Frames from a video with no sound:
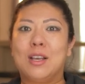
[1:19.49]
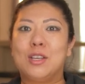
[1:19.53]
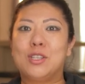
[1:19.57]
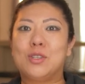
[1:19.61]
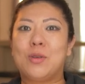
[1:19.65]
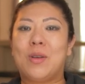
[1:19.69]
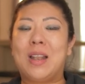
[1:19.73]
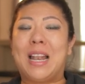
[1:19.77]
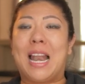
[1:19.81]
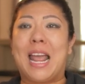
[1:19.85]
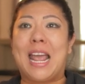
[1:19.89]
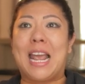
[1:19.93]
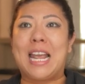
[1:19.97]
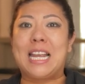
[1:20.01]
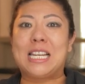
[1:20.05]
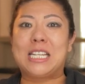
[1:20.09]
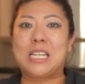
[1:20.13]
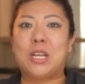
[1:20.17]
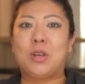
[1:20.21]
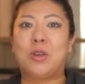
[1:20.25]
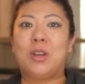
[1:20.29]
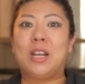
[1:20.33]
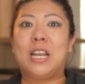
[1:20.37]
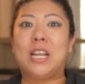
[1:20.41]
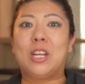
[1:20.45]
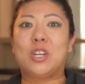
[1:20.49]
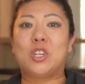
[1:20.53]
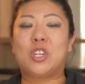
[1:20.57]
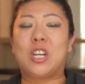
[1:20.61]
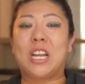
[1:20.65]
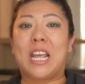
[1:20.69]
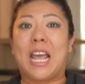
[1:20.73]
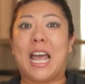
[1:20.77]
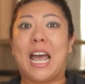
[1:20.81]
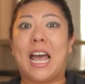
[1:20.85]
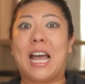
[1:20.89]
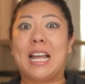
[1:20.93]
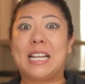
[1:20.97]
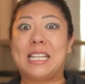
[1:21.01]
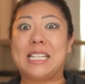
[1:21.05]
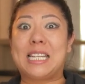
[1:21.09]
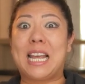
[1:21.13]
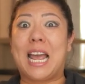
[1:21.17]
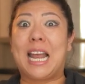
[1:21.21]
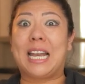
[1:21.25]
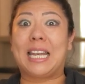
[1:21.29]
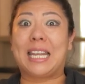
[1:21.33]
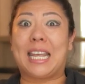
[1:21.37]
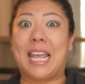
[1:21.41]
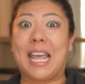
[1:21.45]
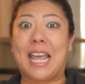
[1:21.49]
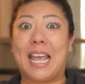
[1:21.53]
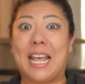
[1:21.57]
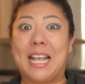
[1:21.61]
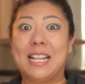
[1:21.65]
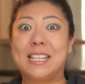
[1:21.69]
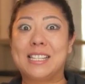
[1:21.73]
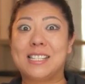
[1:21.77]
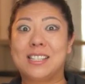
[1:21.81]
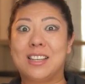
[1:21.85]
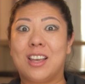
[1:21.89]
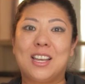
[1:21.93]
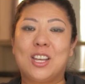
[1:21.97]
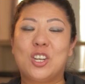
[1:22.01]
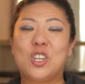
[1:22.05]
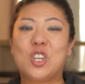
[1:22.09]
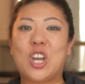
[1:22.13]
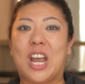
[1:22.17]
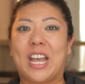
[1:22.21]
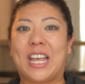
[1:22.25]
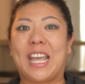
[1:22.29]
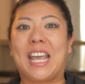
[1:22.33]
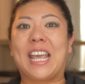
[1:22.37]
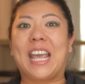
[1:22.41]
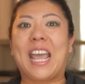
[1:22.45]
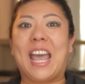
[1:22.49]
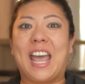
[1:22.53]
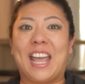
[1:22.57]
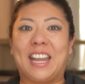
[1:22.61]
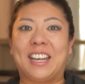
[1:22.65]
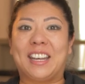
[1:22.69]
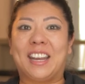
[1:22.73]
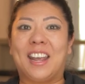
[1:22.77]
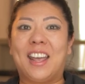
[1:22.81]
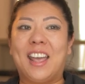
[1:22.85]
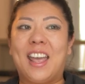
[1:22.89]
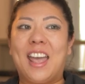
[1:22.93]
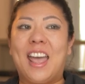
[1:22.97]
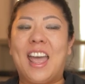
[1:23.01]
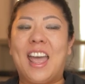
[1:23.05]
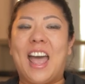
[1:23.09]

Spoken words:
so a lady who literally had 10 kids checking in,